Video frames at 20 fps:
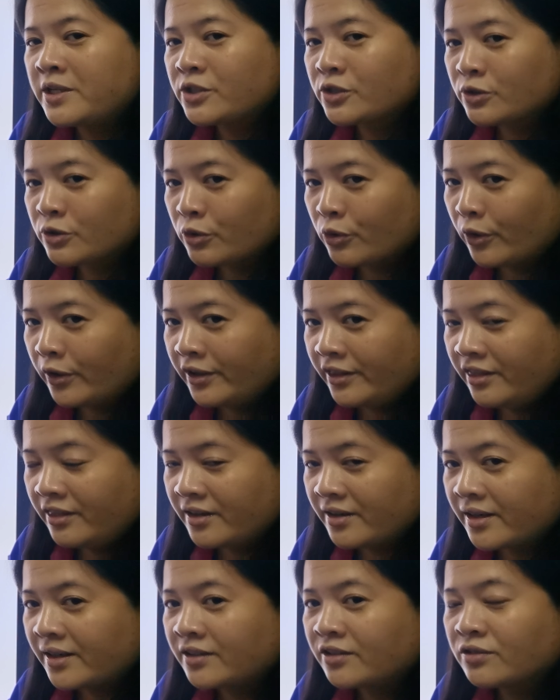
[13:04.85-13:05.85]
stored
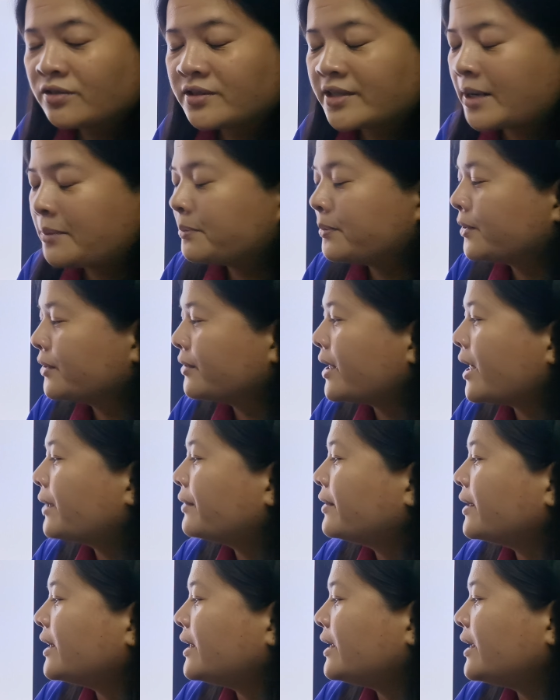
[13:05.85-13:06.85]
there
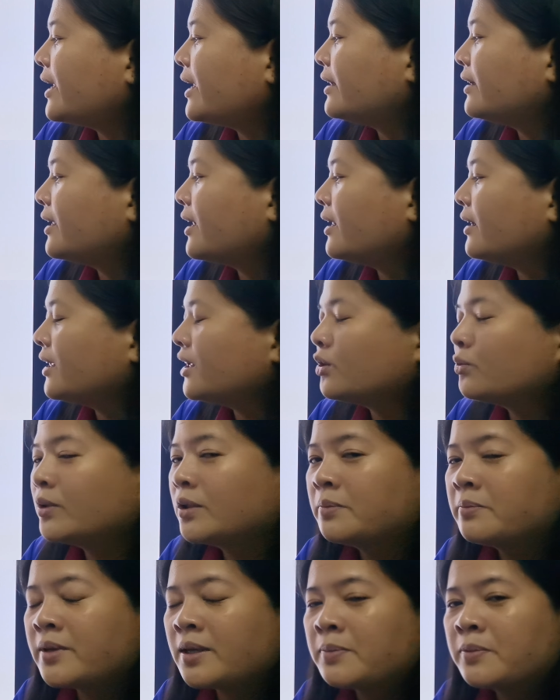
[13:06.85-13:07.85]
temporarily and then it
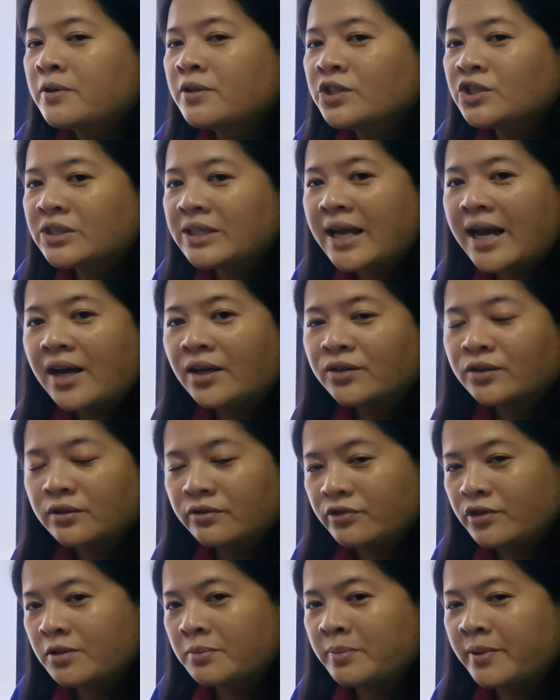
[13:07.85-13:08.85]
will be pushed out
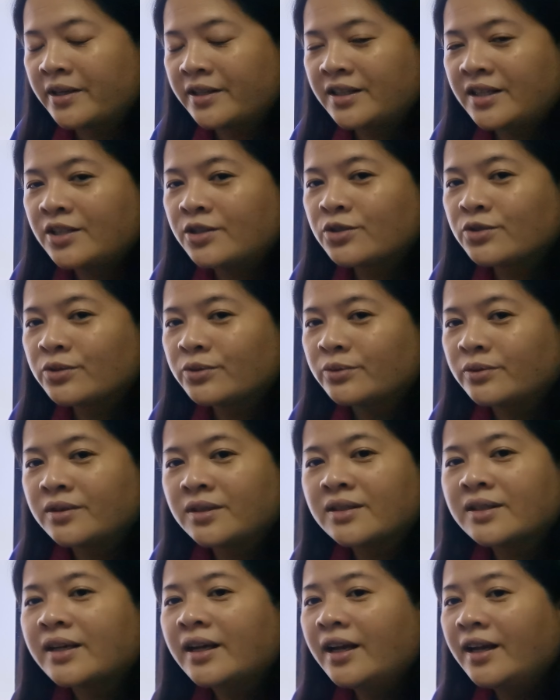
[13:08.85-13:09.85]
of the body through
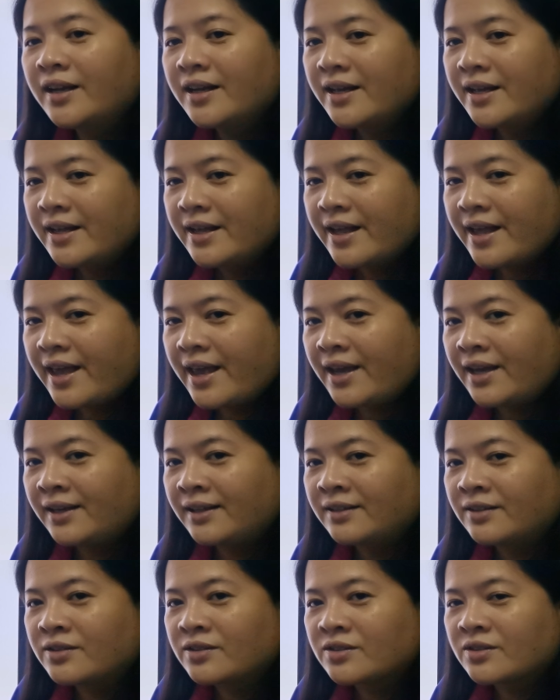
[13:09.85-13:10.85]
the
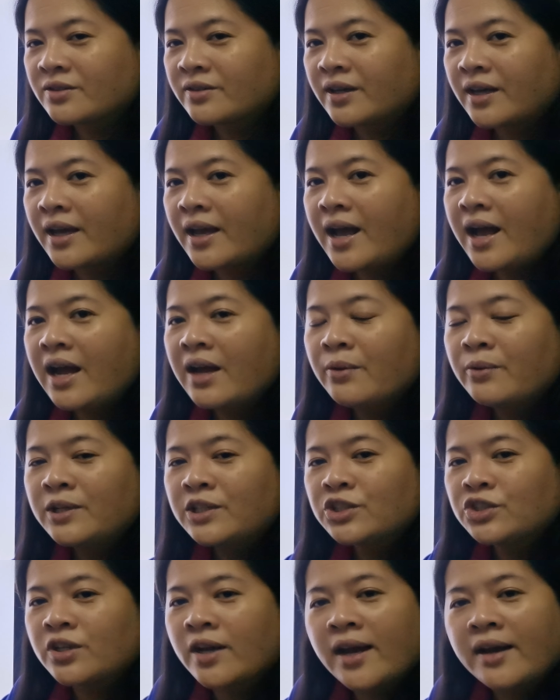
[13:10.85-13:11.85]
anus, okay? I will
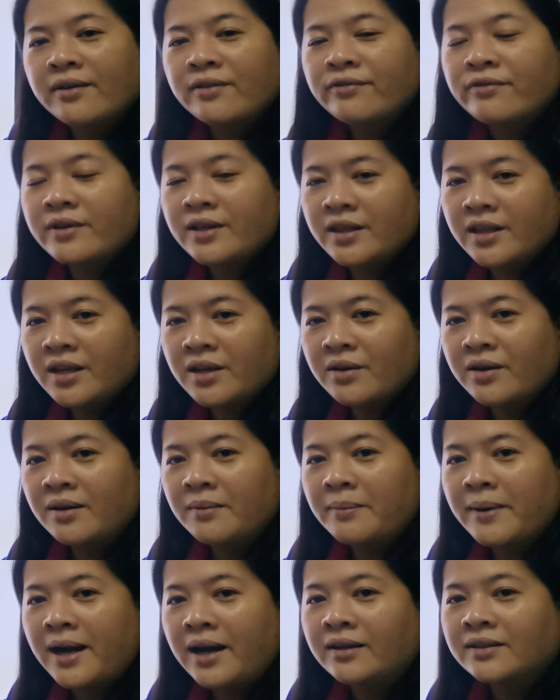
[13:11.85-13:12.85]
share a video
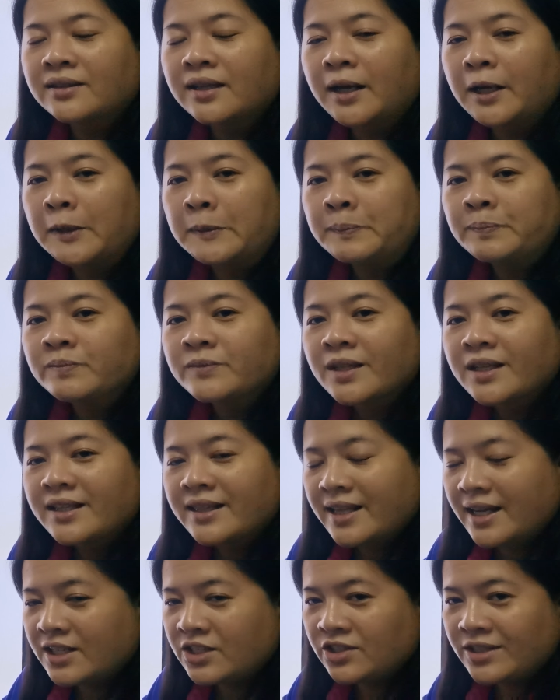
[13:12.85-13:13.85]
about
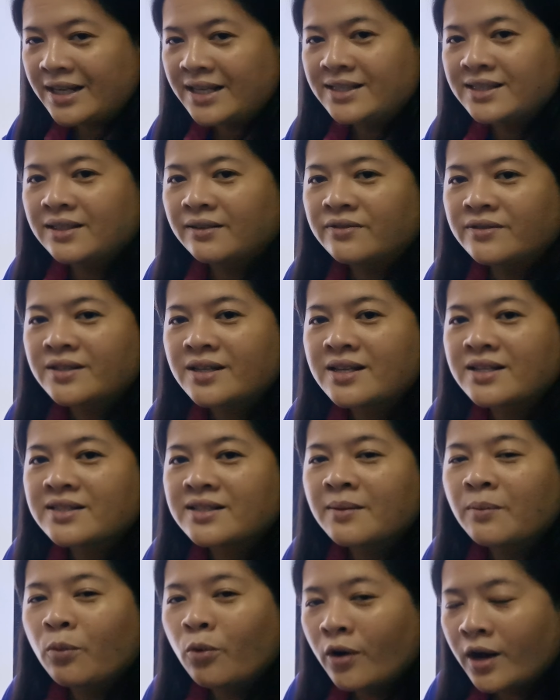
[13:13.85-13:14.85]
digestive
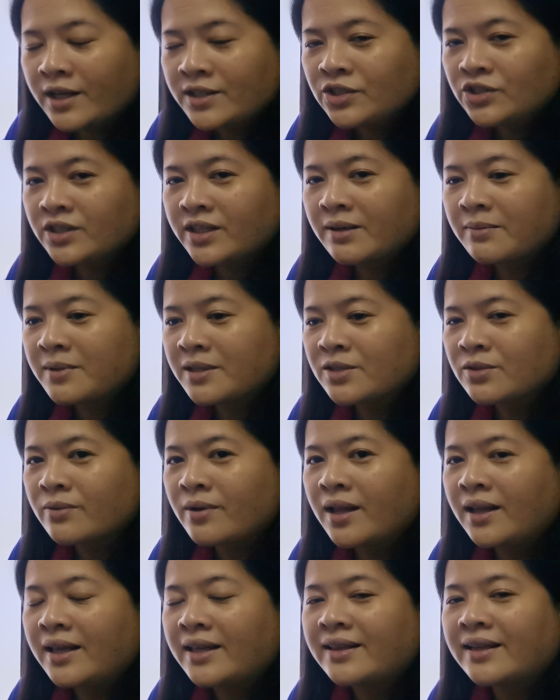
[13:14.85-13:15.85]
system. Watch them as
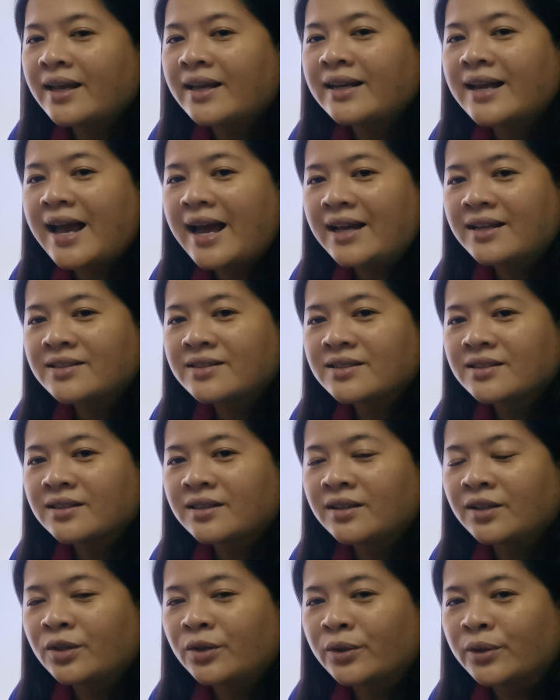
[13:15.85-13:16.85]
well and then
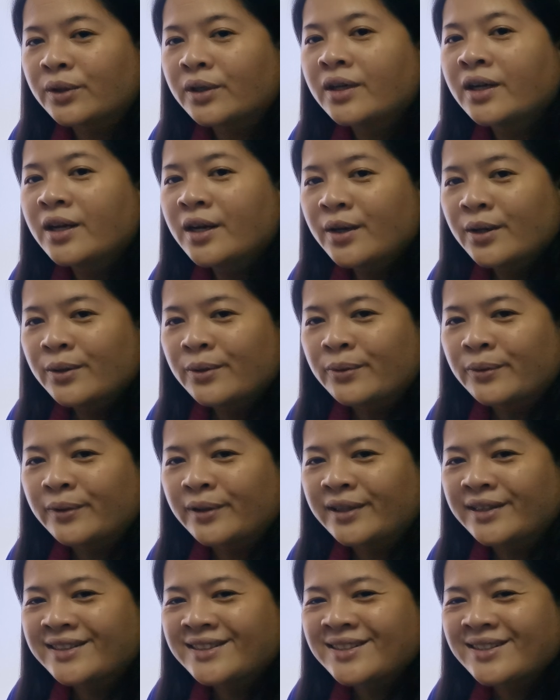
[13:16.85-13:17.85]
answer your
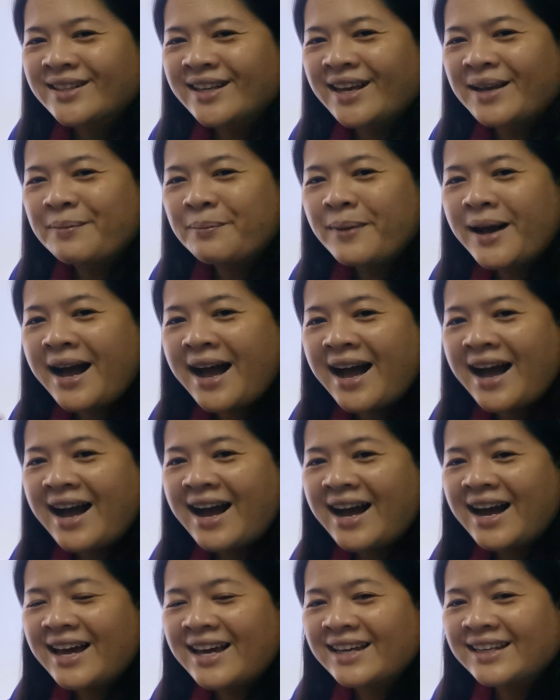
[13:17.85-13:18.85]
works, okay?
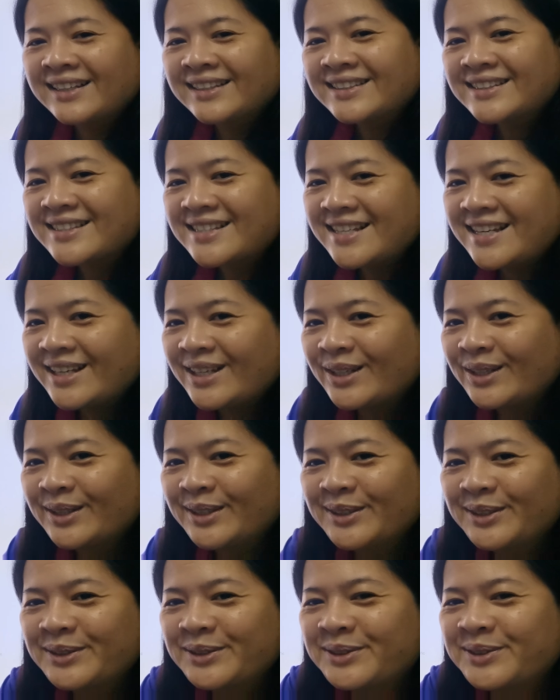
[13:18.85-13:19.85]
Bye! See
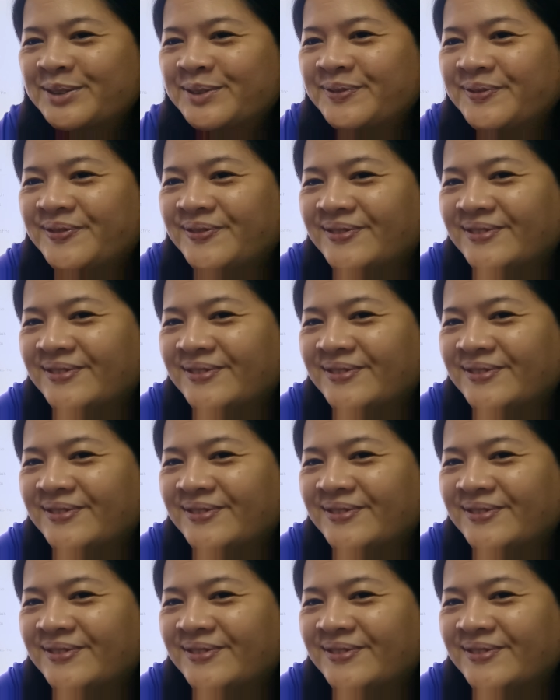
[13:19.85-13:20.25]
you!